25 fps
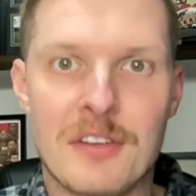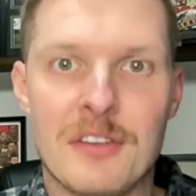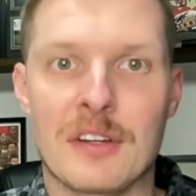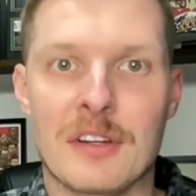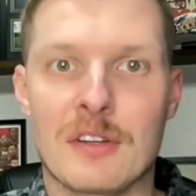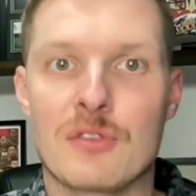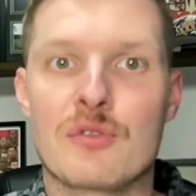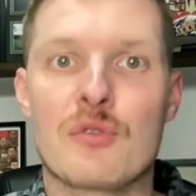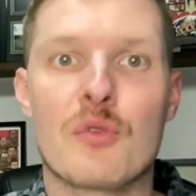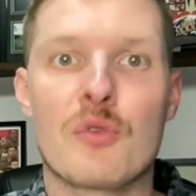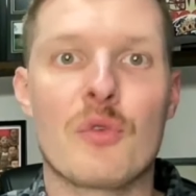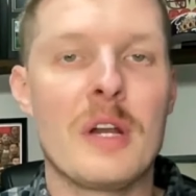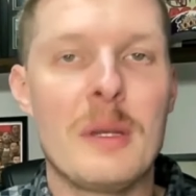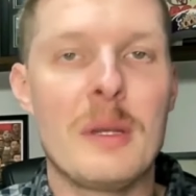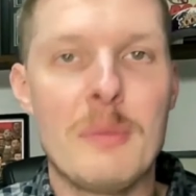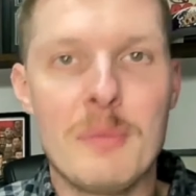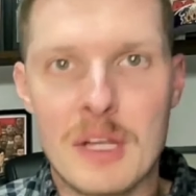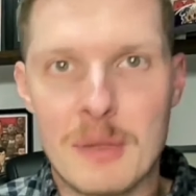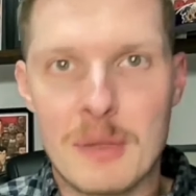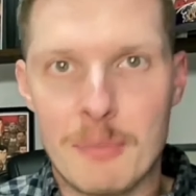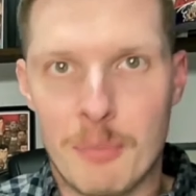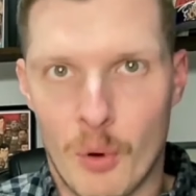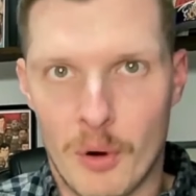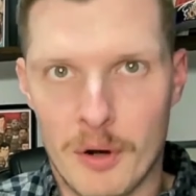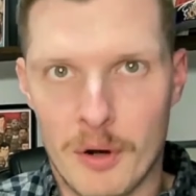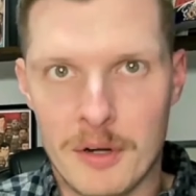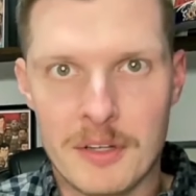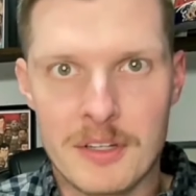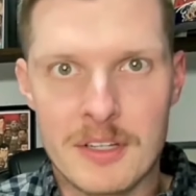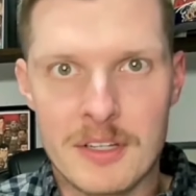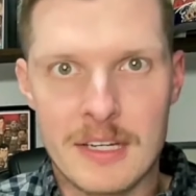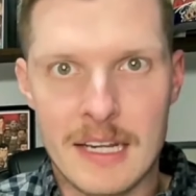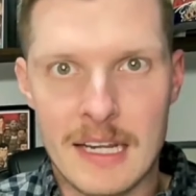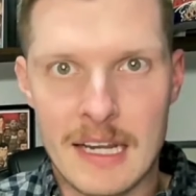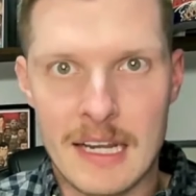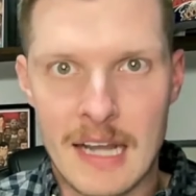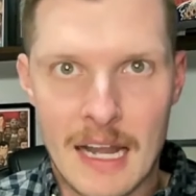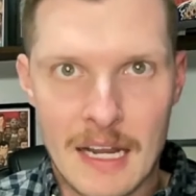is extremely important
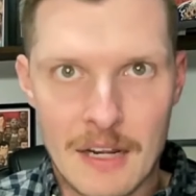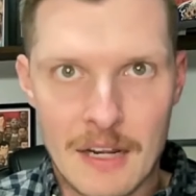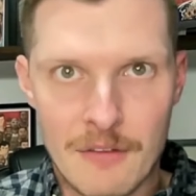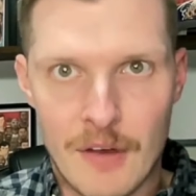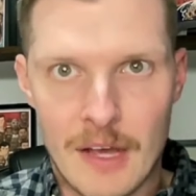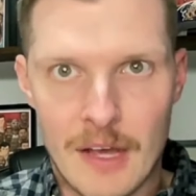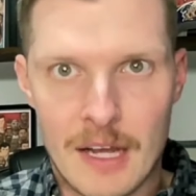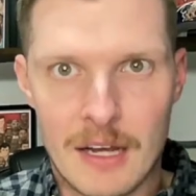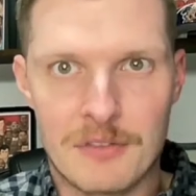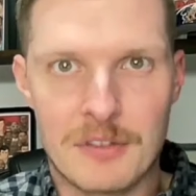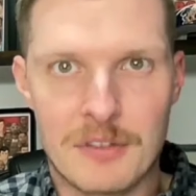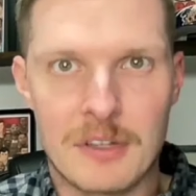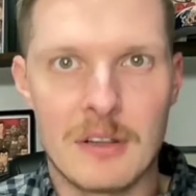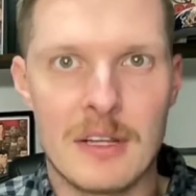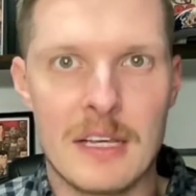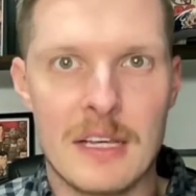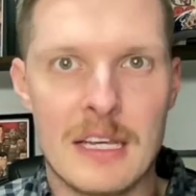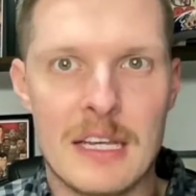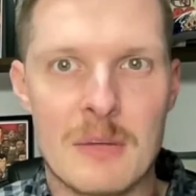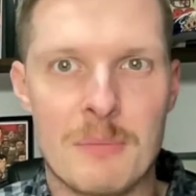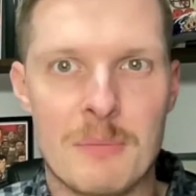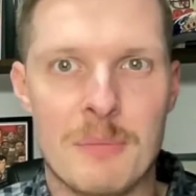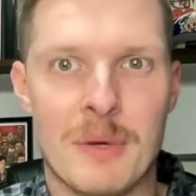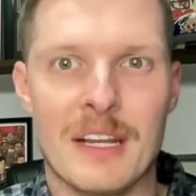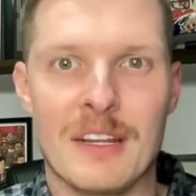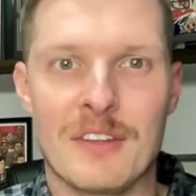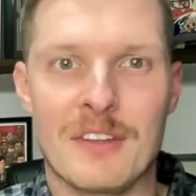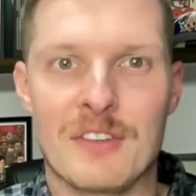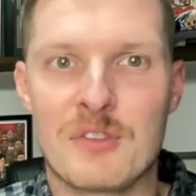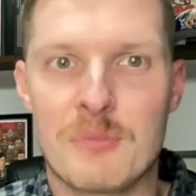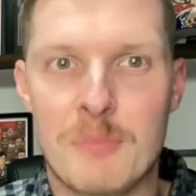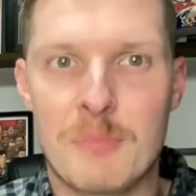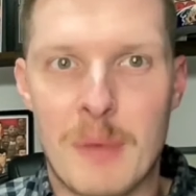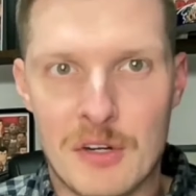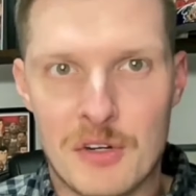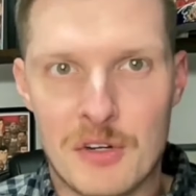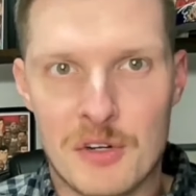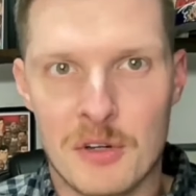in any fantasy league, but
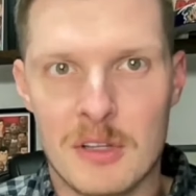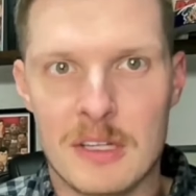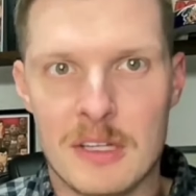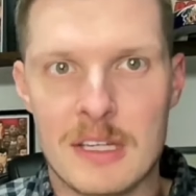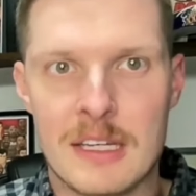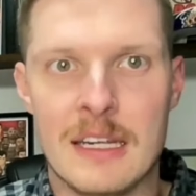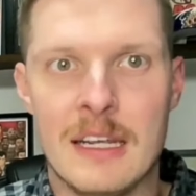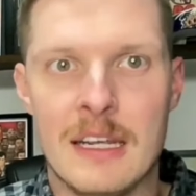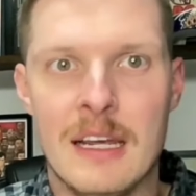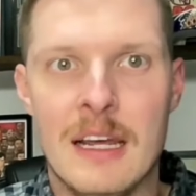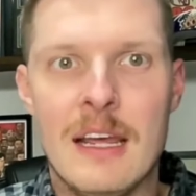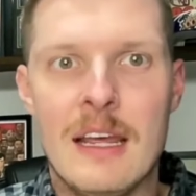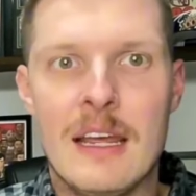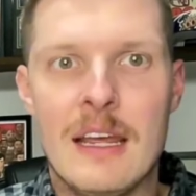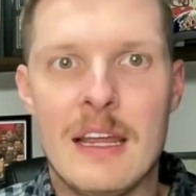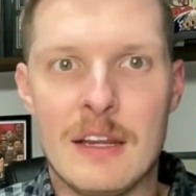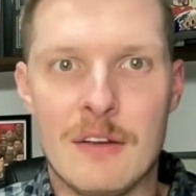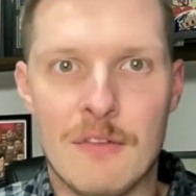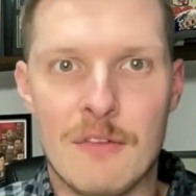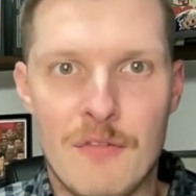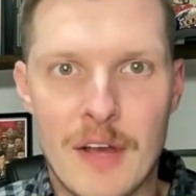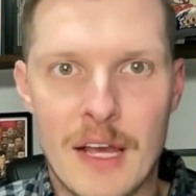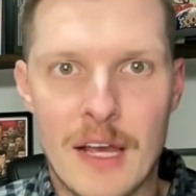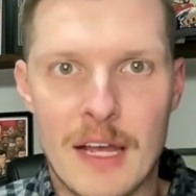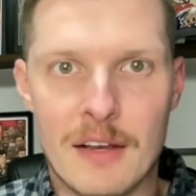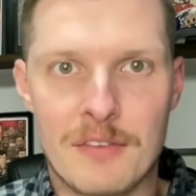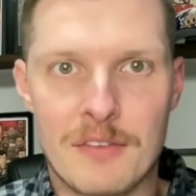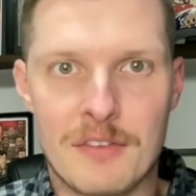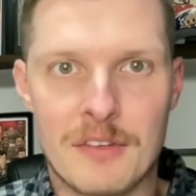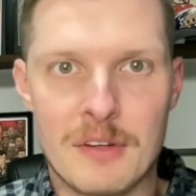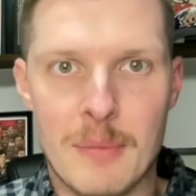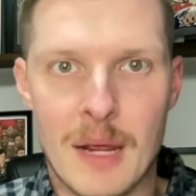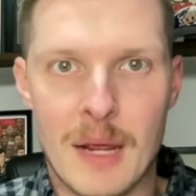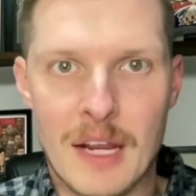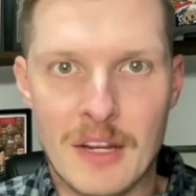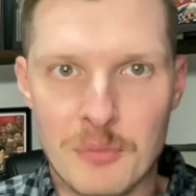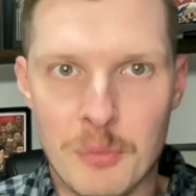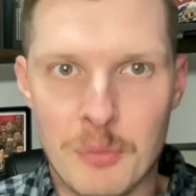especially in fantasy
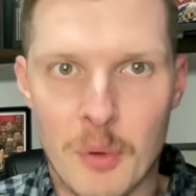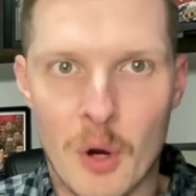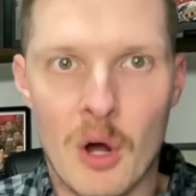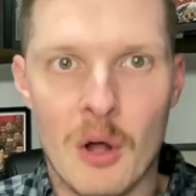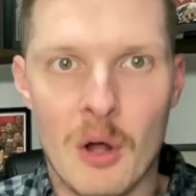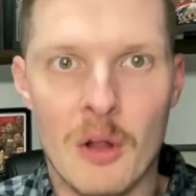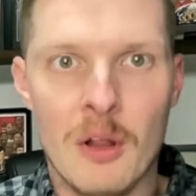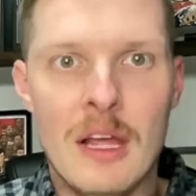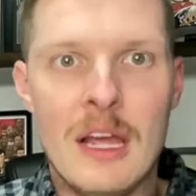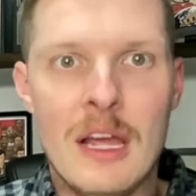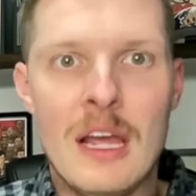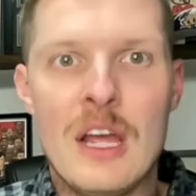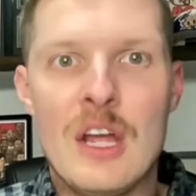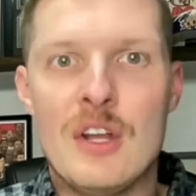baseball.